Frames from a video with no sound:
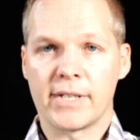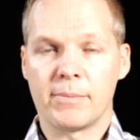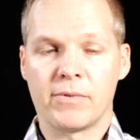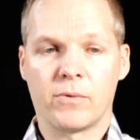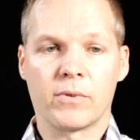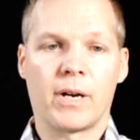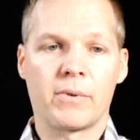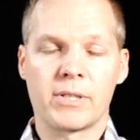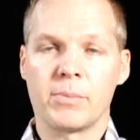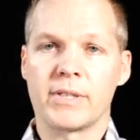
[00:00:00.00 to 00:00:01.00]
said before, I
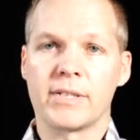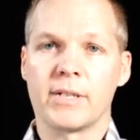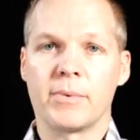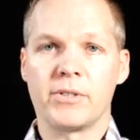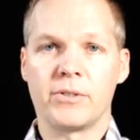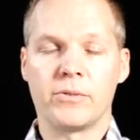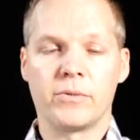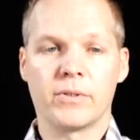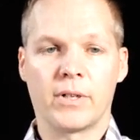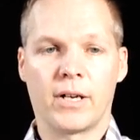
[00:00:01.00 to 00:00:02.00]
want to split this up
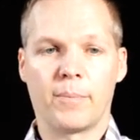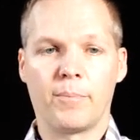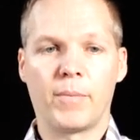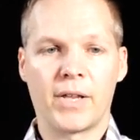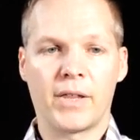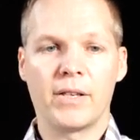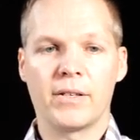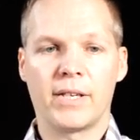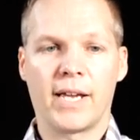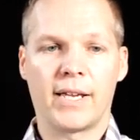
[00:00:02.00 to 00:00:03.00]
into month,
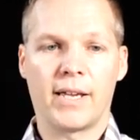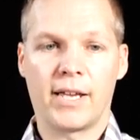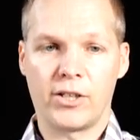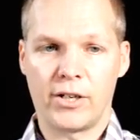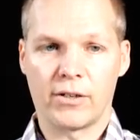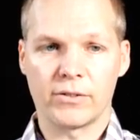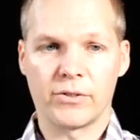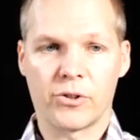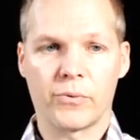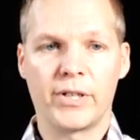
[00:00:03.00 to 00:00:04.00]
day, and year.
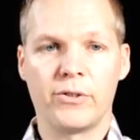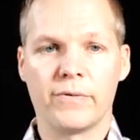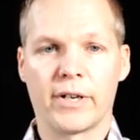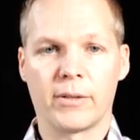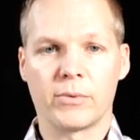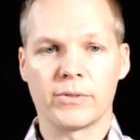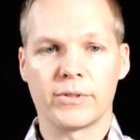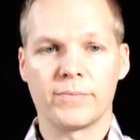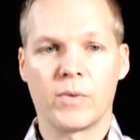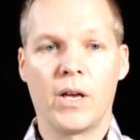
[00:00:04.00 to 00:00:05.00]
So three new
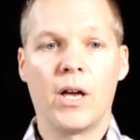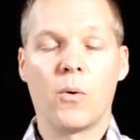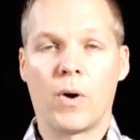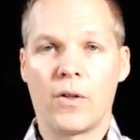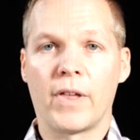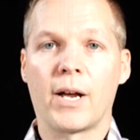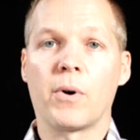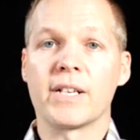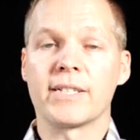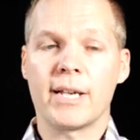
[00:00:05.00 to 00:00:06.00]
variables. Well, then I
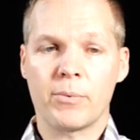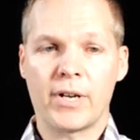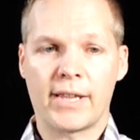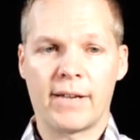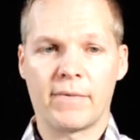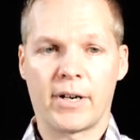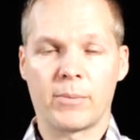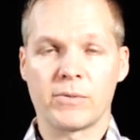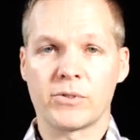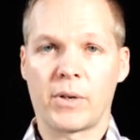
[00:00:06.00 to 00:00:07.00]
want to separate that
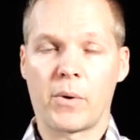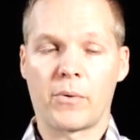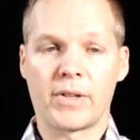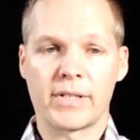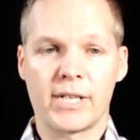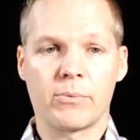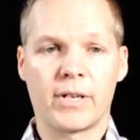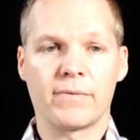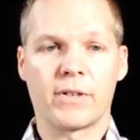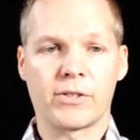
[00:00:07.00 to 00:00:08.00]
variable. So I want to run the
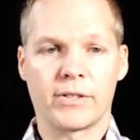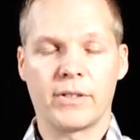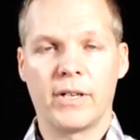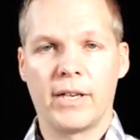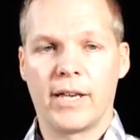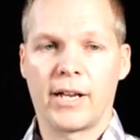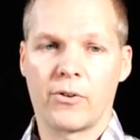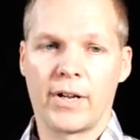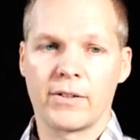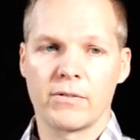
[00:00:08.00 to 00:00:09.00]
separate function and
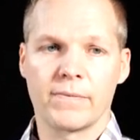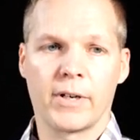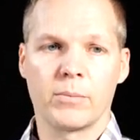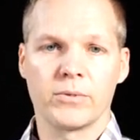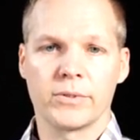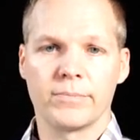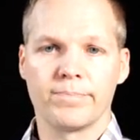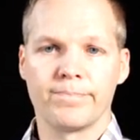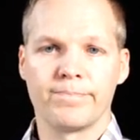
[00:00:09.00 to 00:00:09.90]
create those variables.